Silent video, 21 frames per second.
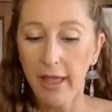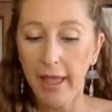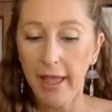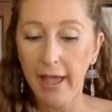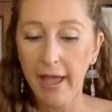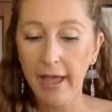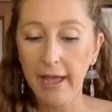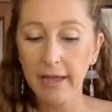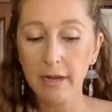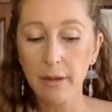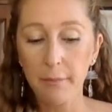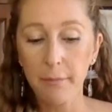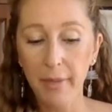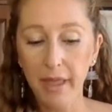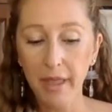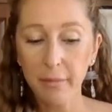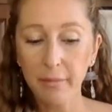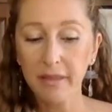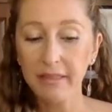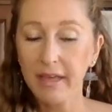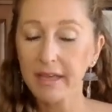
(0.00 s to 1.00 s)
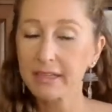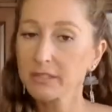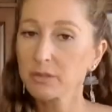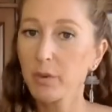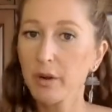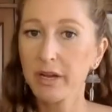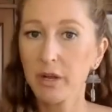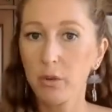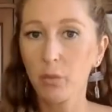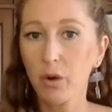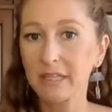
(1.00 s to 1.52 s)
And maybe that's
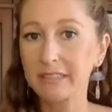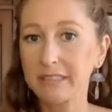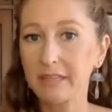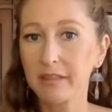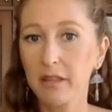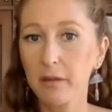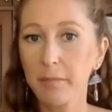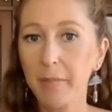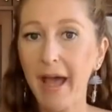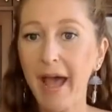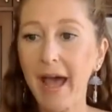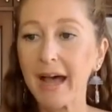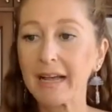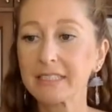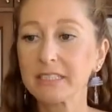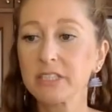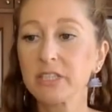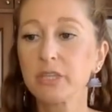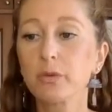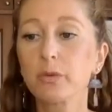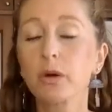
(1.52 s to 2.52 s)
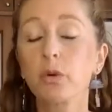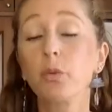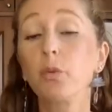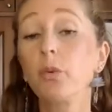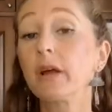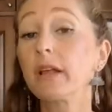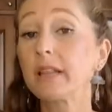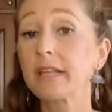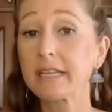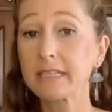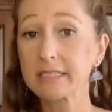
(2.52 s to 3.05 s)
what it was in the past. You were
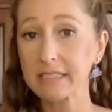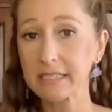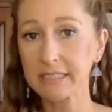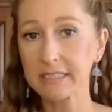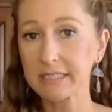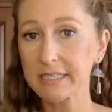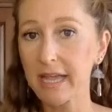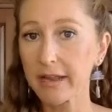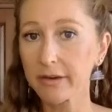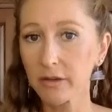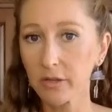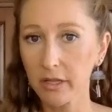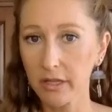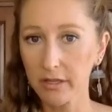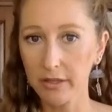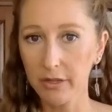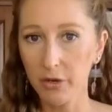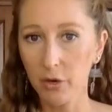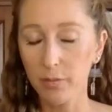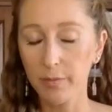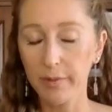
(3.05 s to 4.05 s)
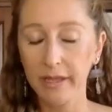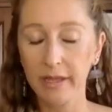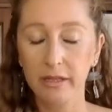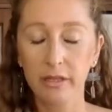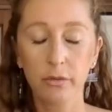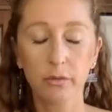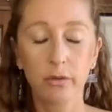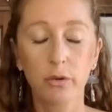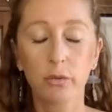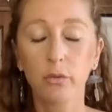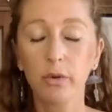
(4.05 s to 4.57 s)
willing to settle a little bit. You
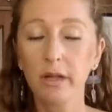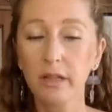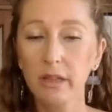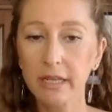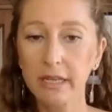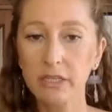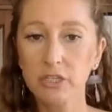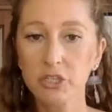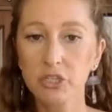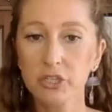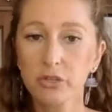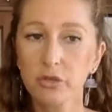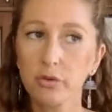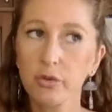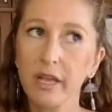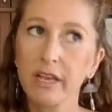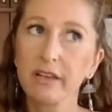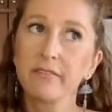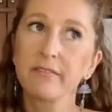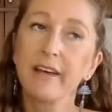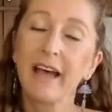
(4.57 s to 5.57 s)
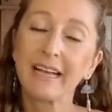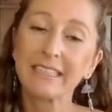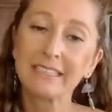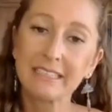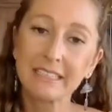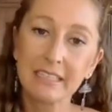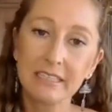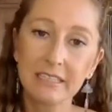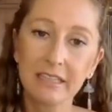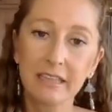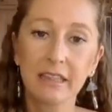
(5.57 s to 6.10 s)
were willing to
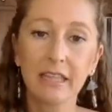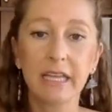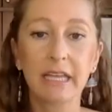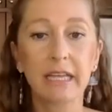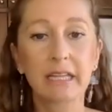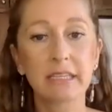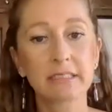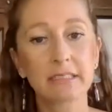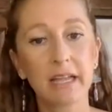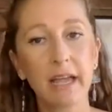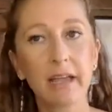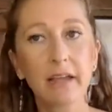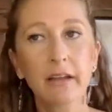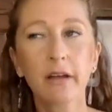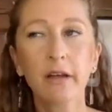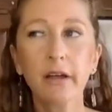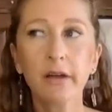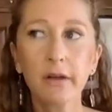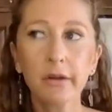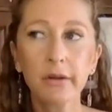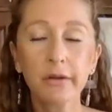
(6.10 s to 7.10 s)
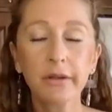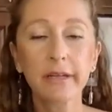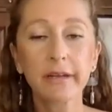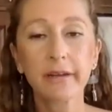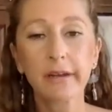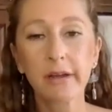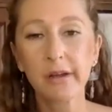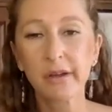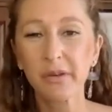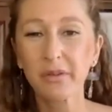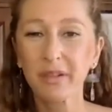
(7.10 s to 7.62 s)
invest into things like, oh, you
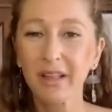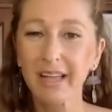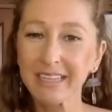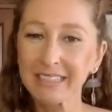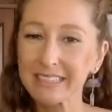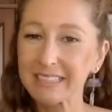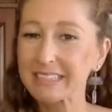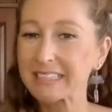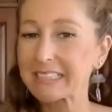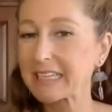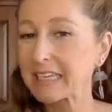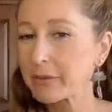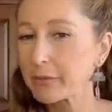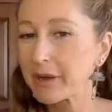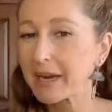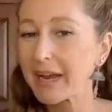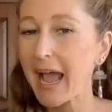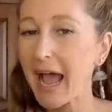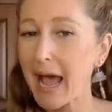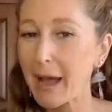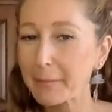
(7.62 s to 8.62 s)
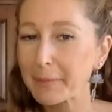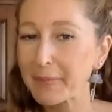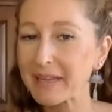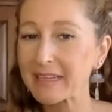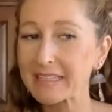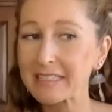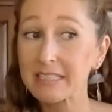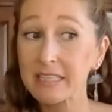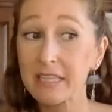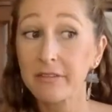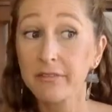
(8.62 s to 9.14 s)
know, let's see what
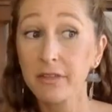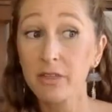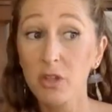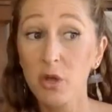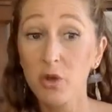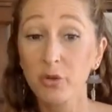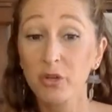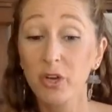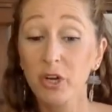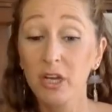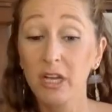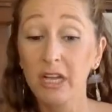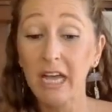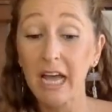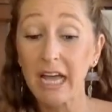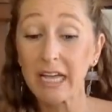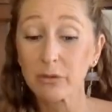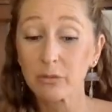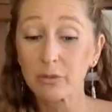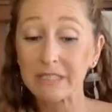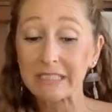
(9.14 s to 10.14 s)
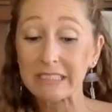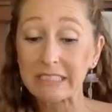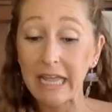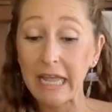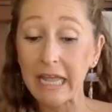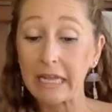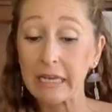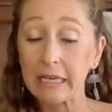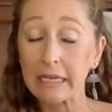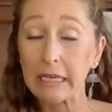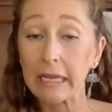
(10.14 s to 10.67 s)
happens, even though your gut was
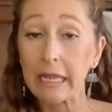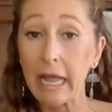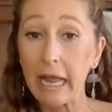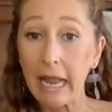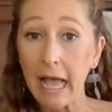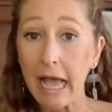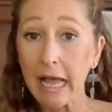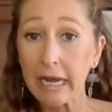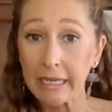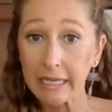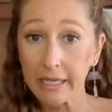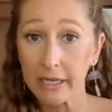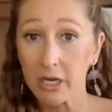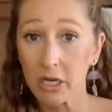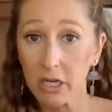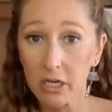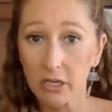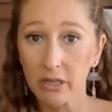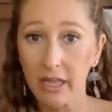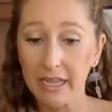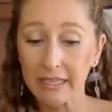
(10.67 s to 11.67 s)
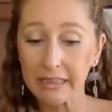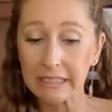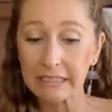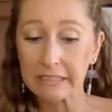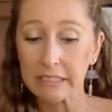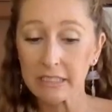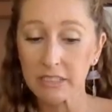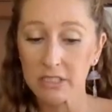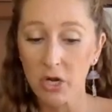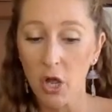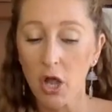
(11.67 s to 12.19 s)
saying, get out of here, like this
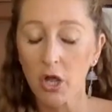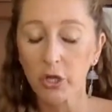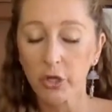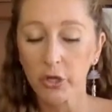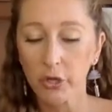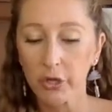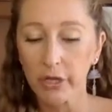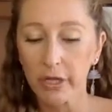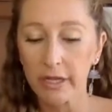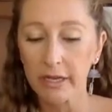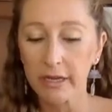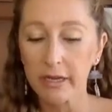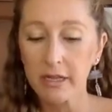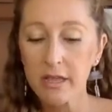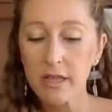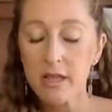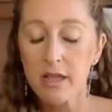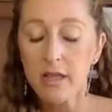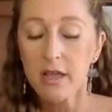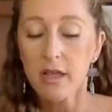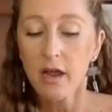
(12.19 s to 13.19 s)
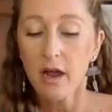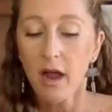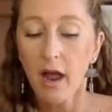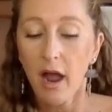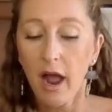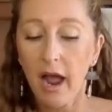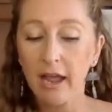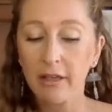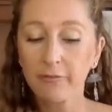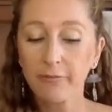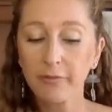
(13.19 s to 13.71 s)
is not good.
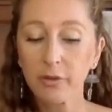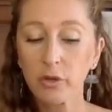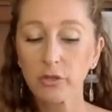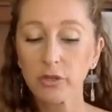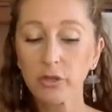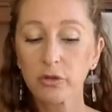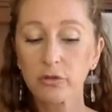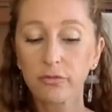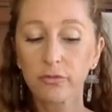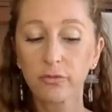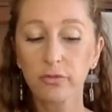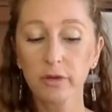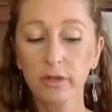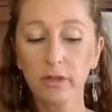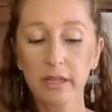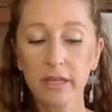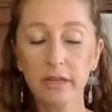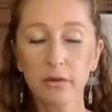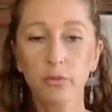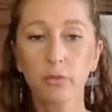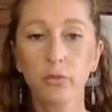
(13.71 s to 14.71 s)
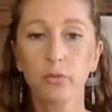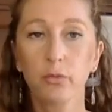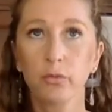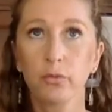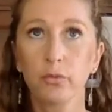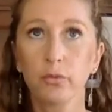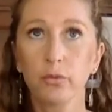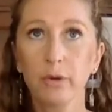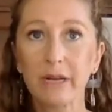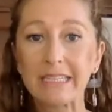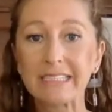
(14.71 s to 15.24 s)
I feel you've really
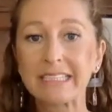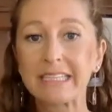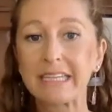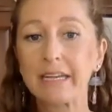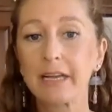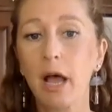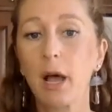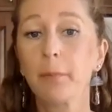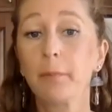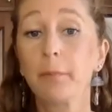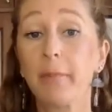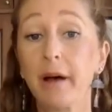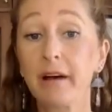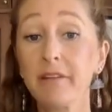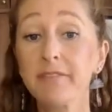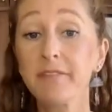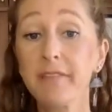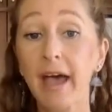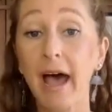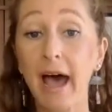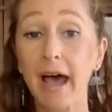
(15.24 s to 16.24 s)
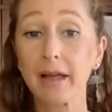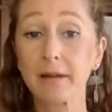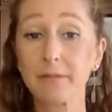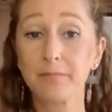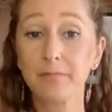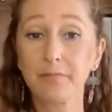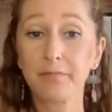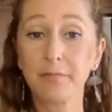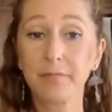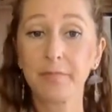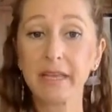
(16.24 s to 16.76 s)
risen above that,
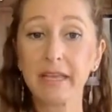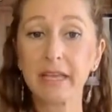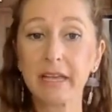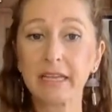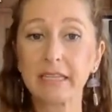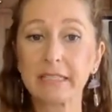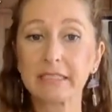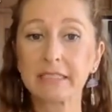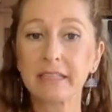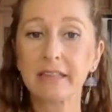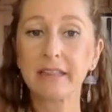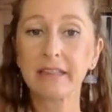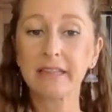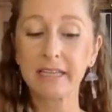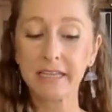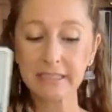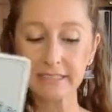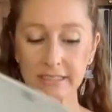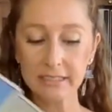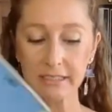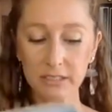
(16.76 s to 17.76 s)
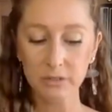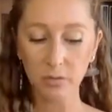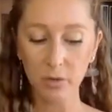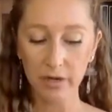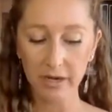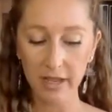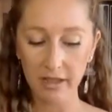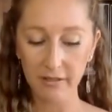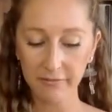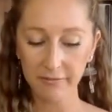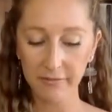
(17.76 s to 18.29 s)
because this is what
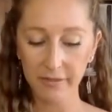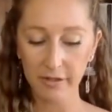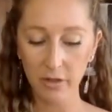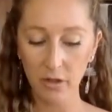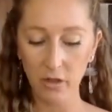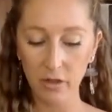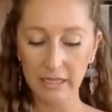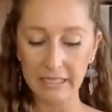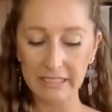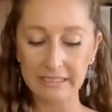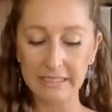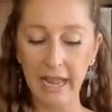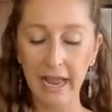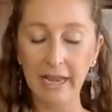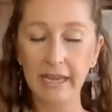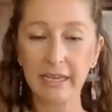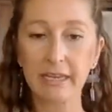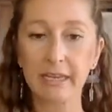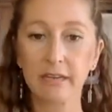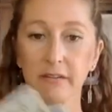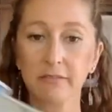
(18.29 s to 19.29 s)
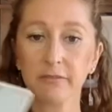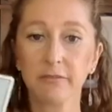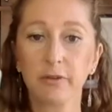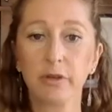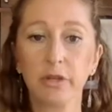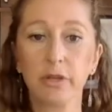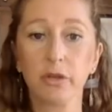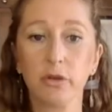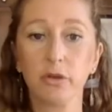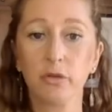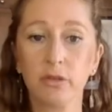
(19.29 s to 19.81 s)
I feel is ending for
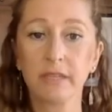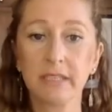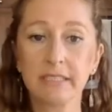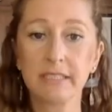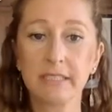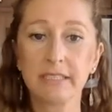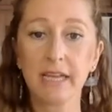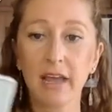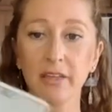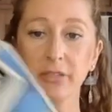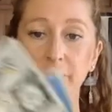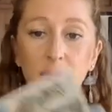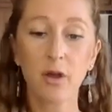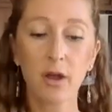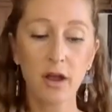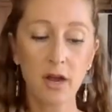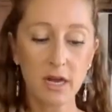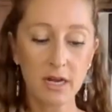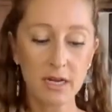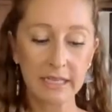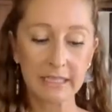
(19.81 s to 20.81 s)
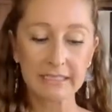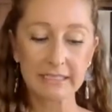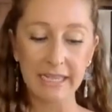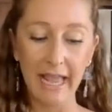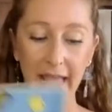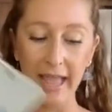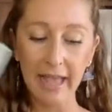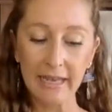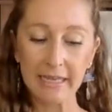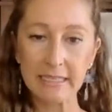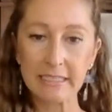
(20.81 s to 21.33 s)
you. This Death card is
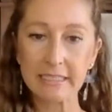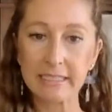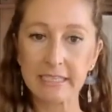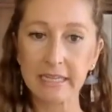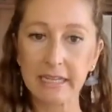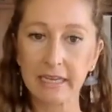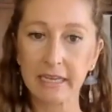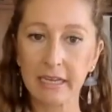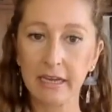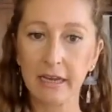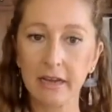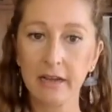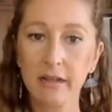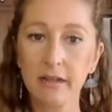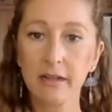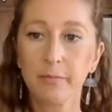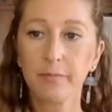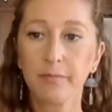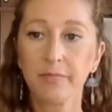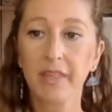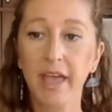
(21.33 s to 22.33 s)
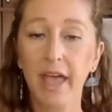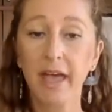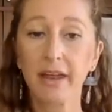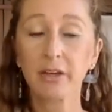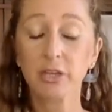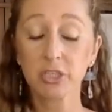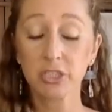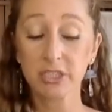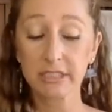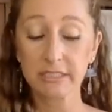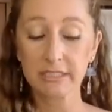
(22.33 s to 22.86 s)
ending the
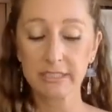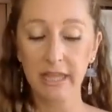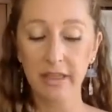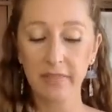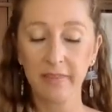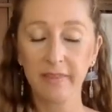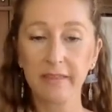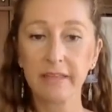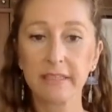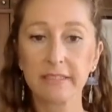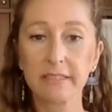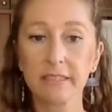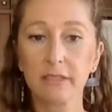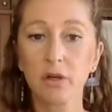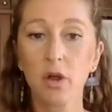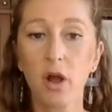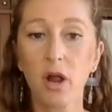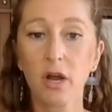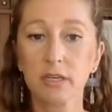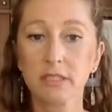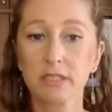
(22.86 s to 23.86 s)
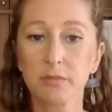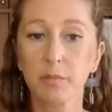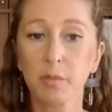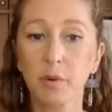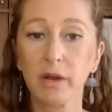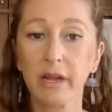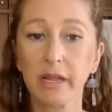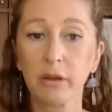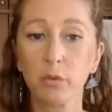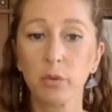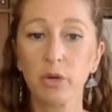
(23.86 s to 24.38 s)
energies that these cards
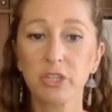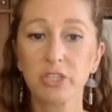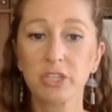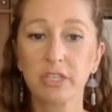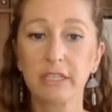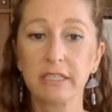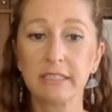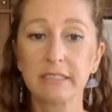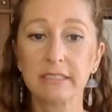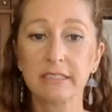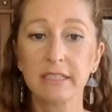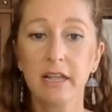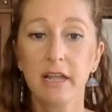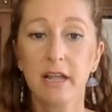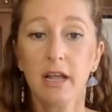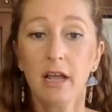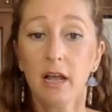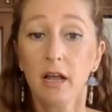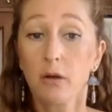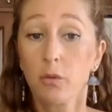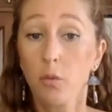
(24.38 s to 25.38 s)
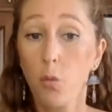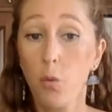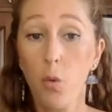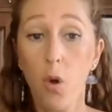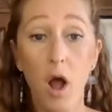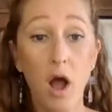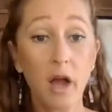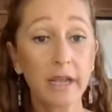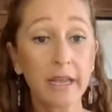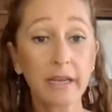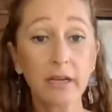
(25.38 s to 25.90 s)
bring, which is
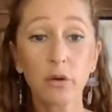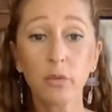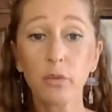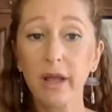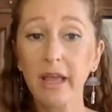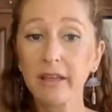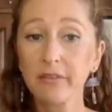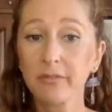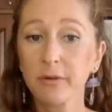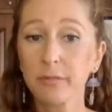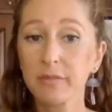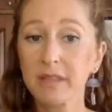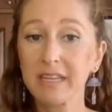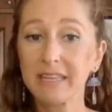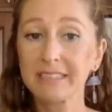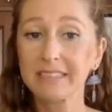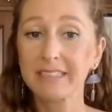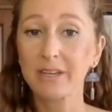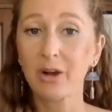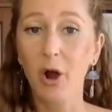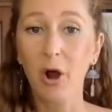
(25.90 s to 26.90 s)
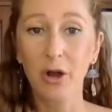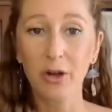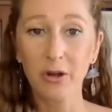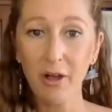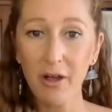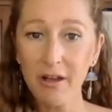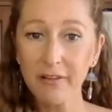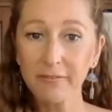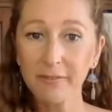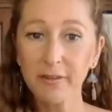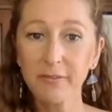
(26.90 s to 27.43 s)
walking away from things that are
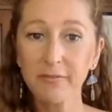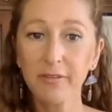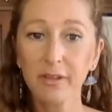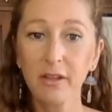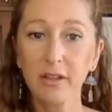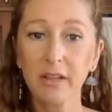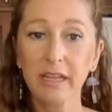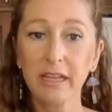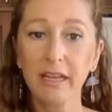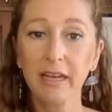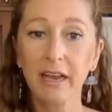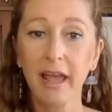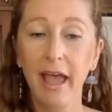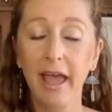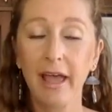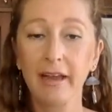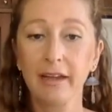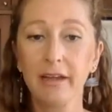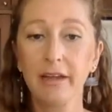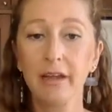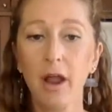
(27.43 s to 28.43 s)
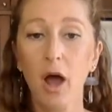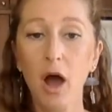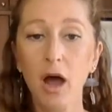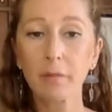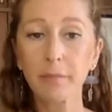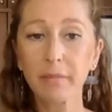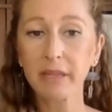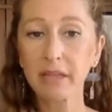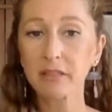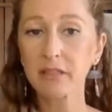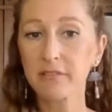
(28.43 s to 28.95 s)
not fulfilling and not
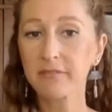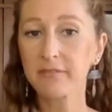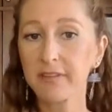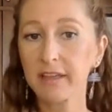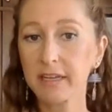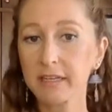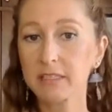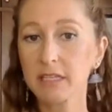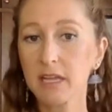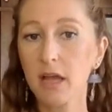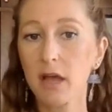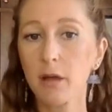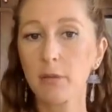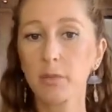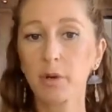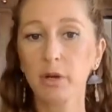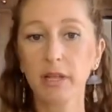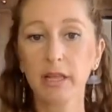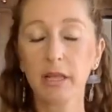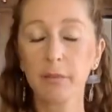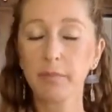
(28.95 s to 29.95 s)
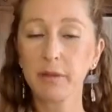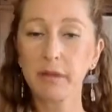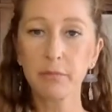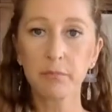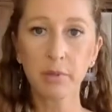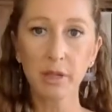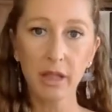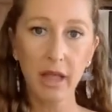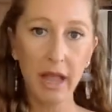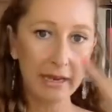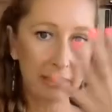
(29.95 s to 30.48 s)
being the victim or keeping
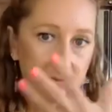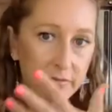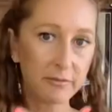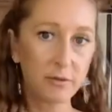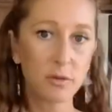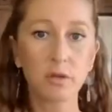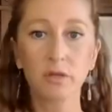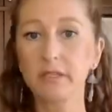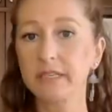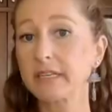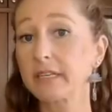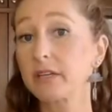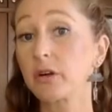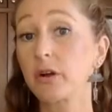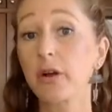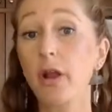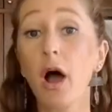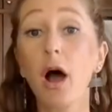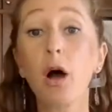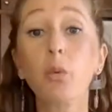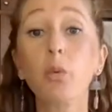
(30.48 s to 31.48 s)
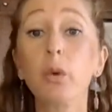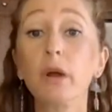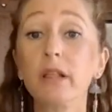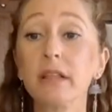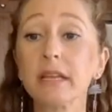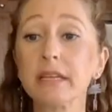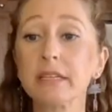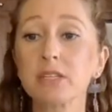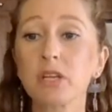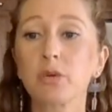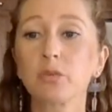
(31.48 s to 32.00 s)
blindfolded or not
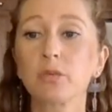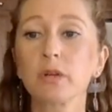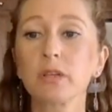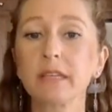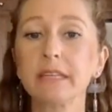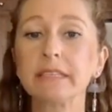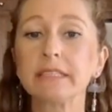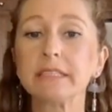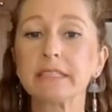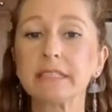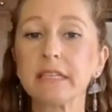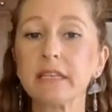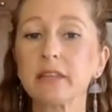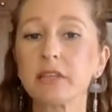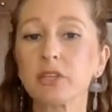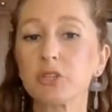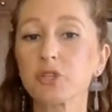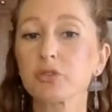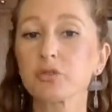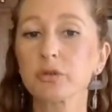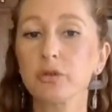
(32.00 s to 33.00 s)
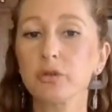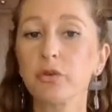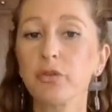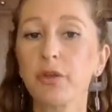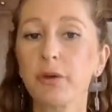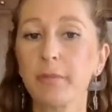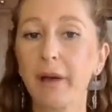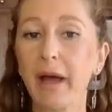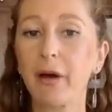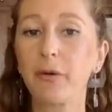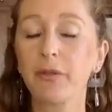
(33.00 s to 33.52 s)
willing to really see the truth
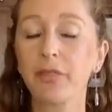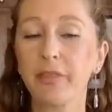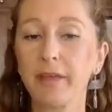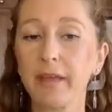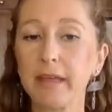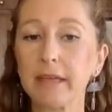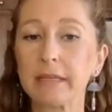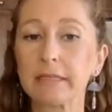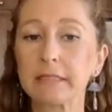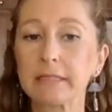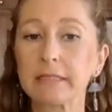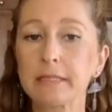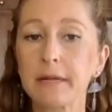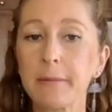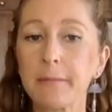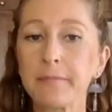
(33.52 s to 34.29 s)
about things.